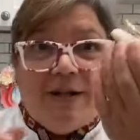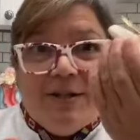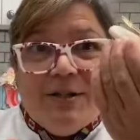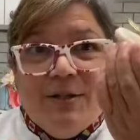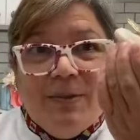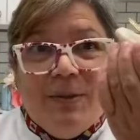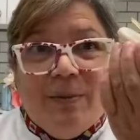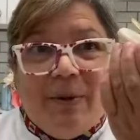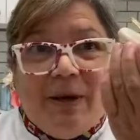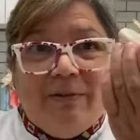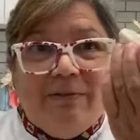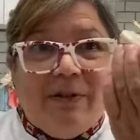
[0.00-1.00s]
I got to do the
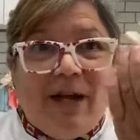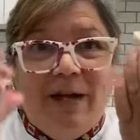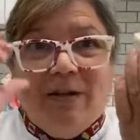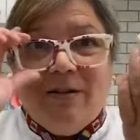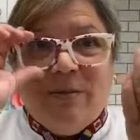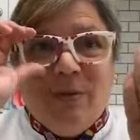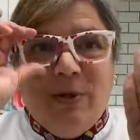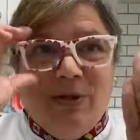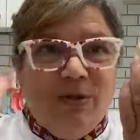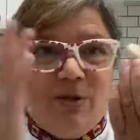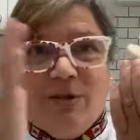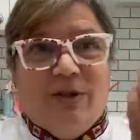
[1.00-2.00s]
butterfly because we
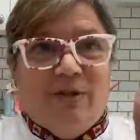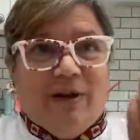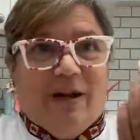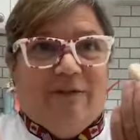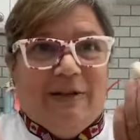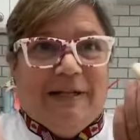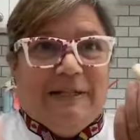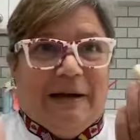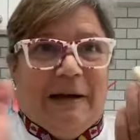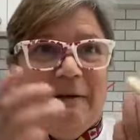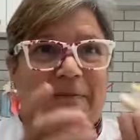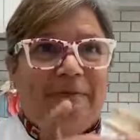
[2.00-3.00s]
usually don't have any
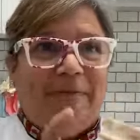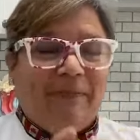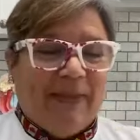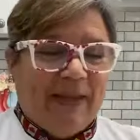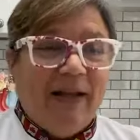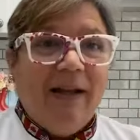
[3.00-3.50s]
time.